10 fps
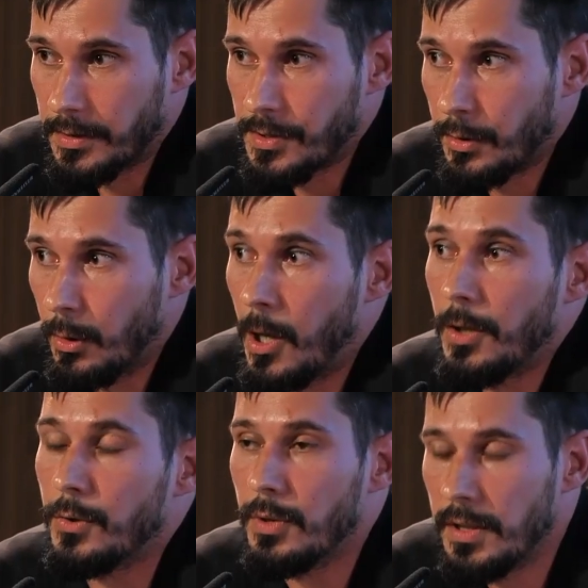So
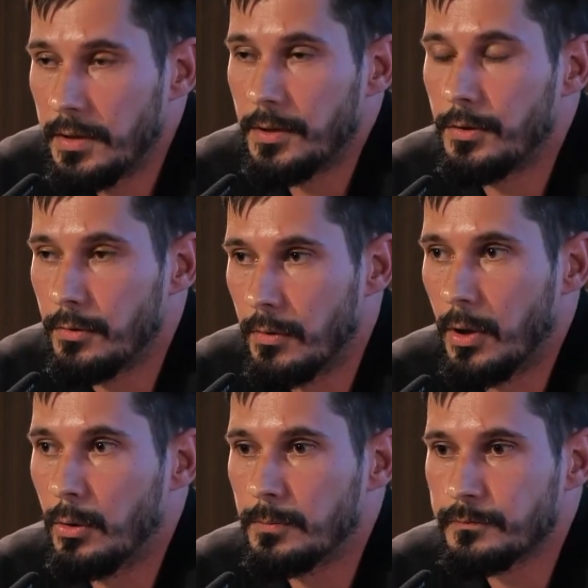you needed to
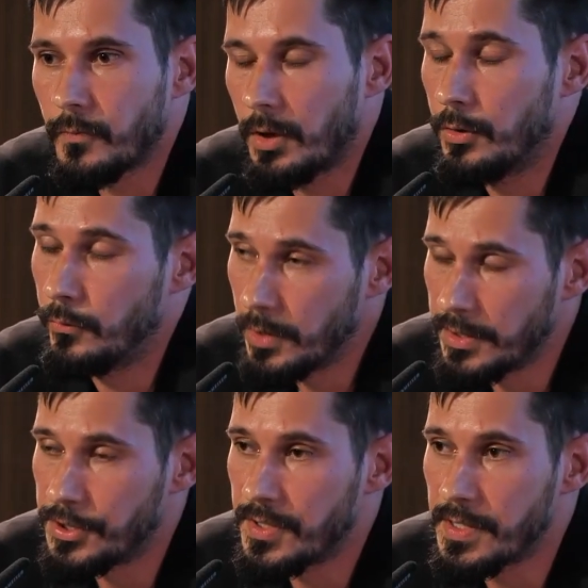go to
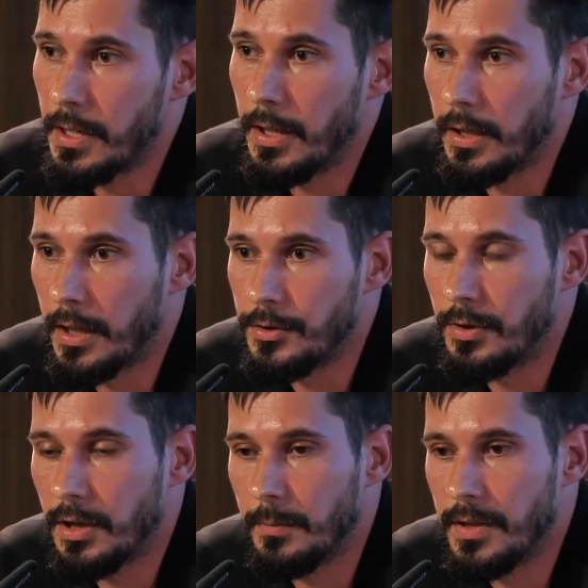villages and
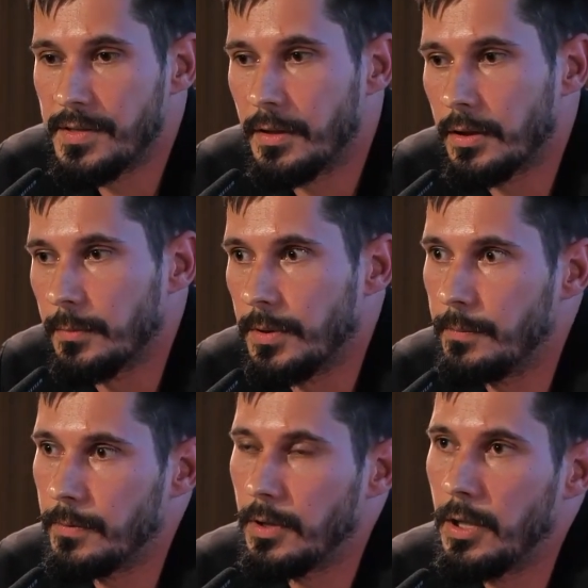educate basically
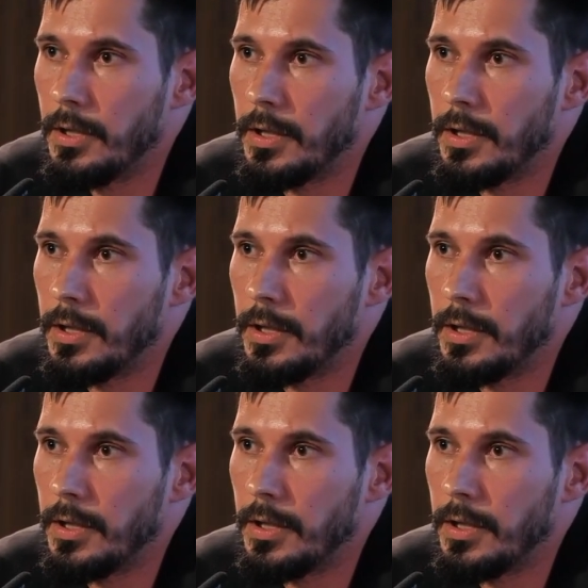people